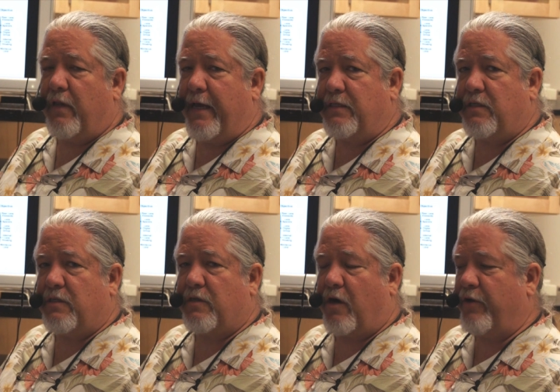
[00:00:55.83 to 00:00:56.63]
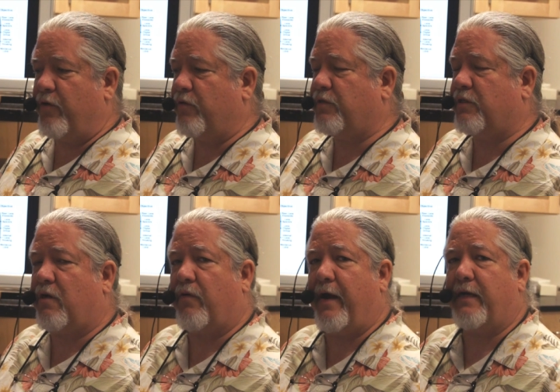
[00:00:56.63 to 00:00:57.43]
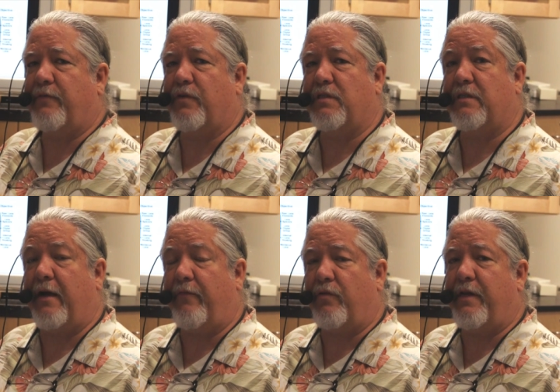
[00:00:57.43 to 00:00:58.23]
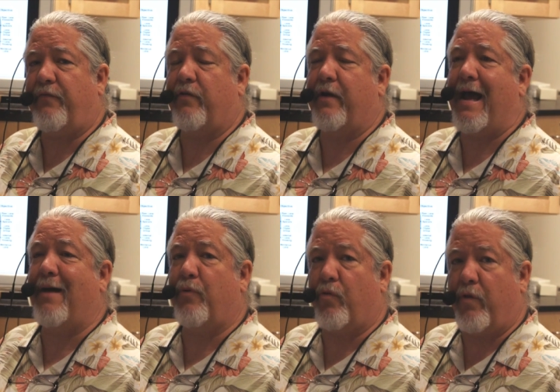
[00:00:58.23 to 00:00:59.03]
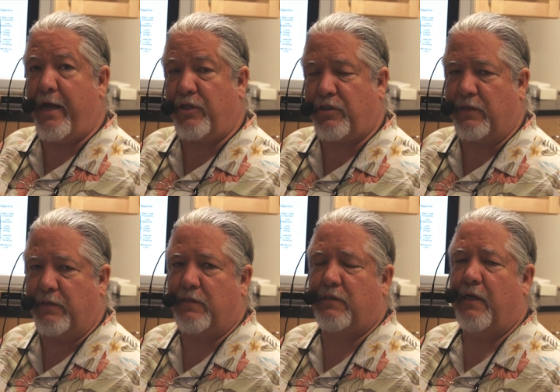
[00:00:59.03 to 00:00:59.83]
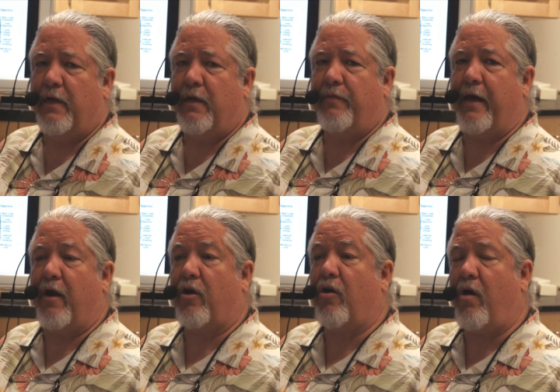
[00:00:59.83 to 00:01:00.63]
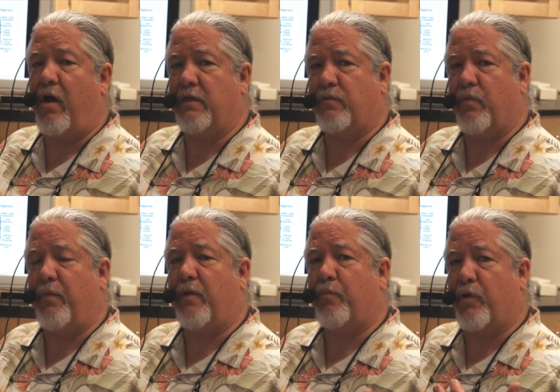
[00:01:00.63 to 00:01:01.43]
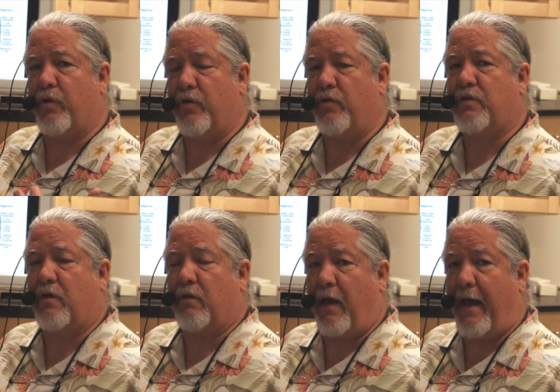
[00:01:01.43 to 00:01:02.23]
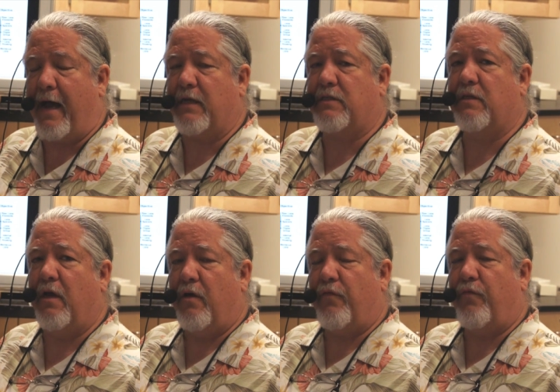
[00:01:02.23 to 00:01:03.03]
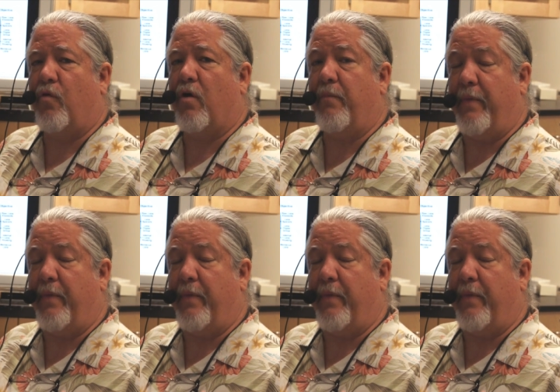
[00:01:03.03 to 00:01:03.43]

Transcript: lenses are used to correct for several different aberrations that are caused when we produce glass for